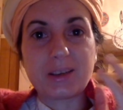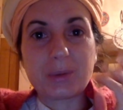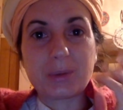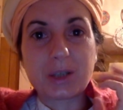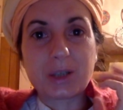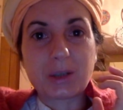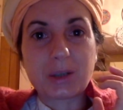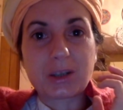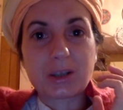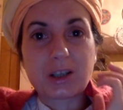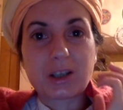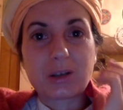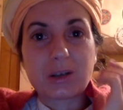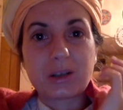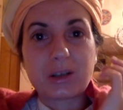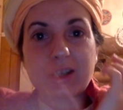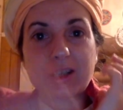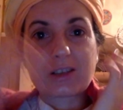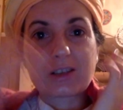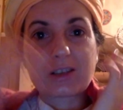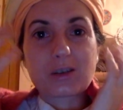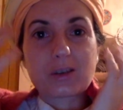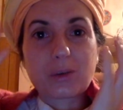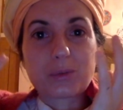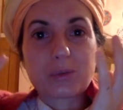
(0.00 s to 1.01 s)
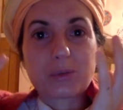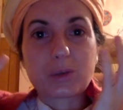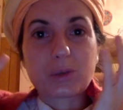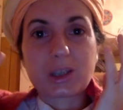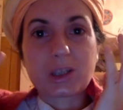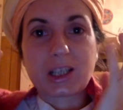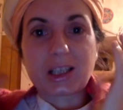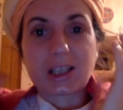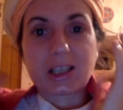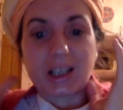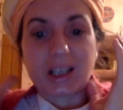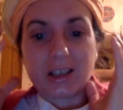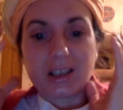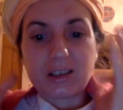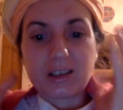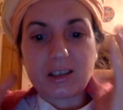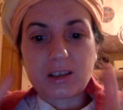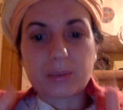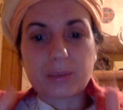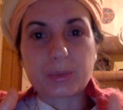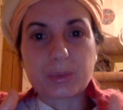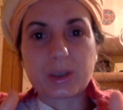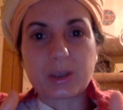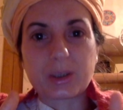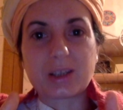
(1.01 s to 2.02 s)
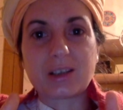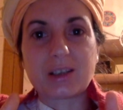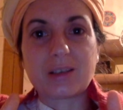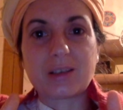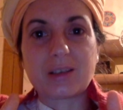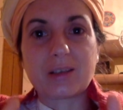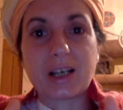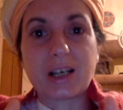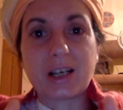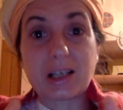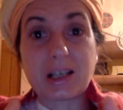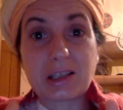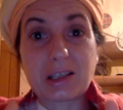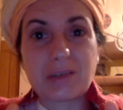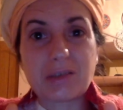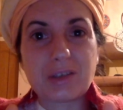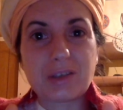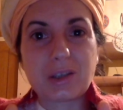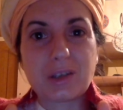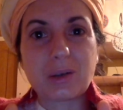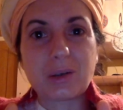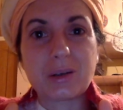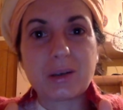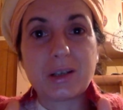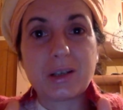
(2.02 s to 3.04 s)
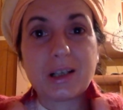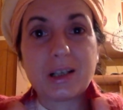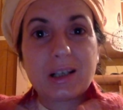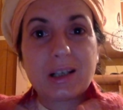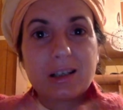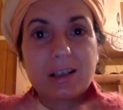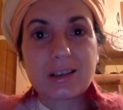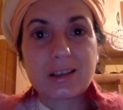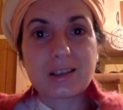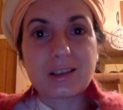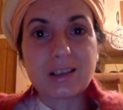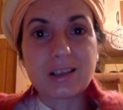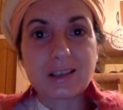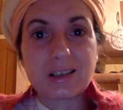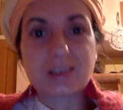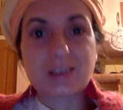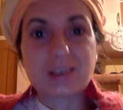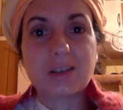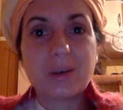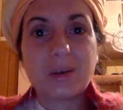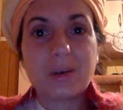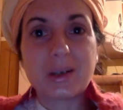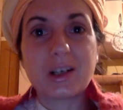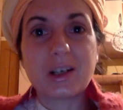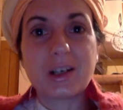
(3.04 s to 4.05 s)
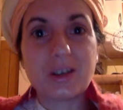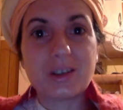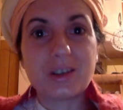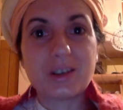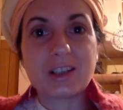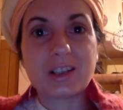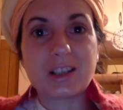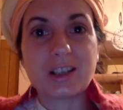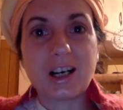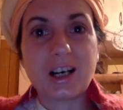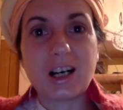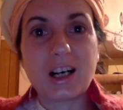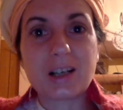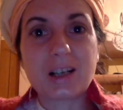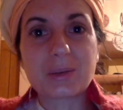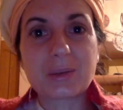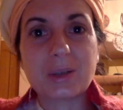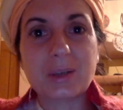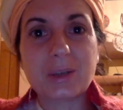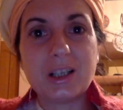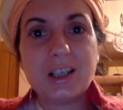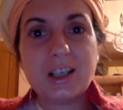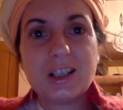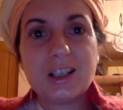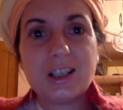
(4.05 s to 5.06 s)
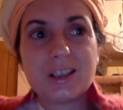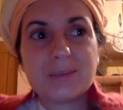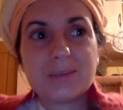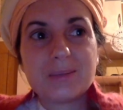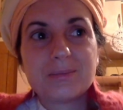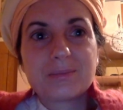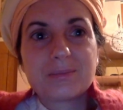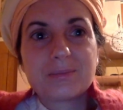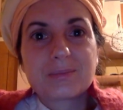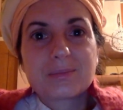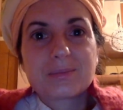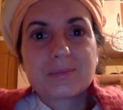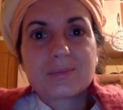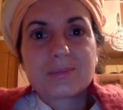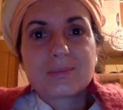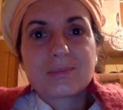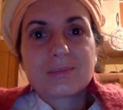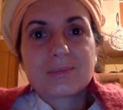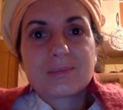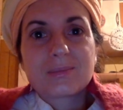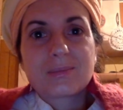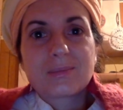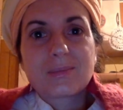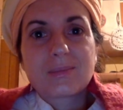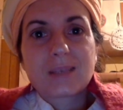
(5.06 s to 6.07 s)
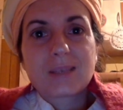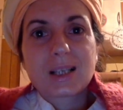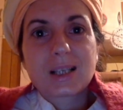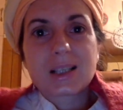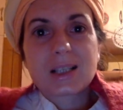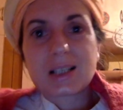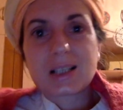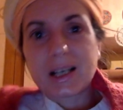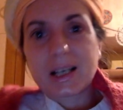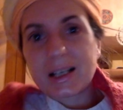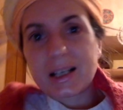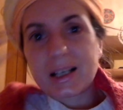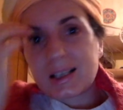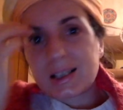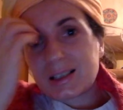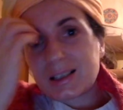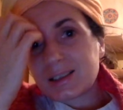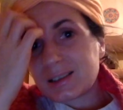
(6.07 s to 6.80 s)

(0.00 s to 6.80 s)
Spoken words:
without a correct software that can interpret the activities going on in the hardware, it's like